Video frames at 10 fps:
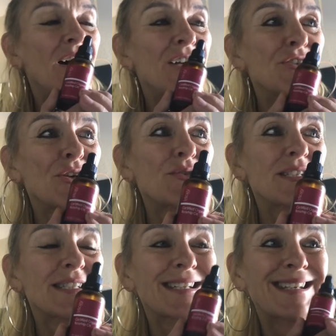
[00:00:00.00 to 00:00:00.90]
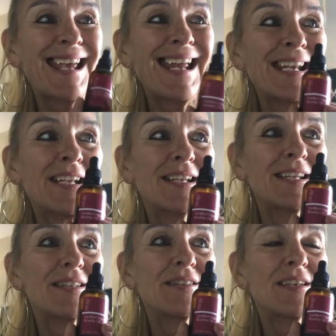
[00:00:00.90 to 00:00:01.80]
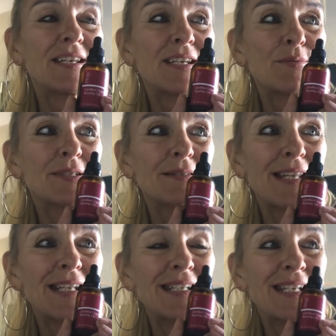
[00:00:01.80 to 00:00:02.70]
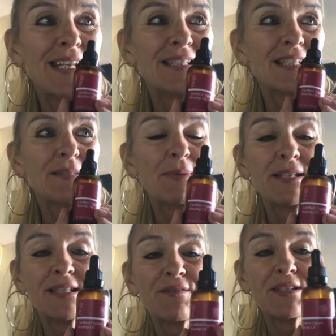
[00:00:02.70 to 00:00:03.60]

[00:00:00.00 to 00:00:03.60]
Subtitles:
I noticed again it was less expensive.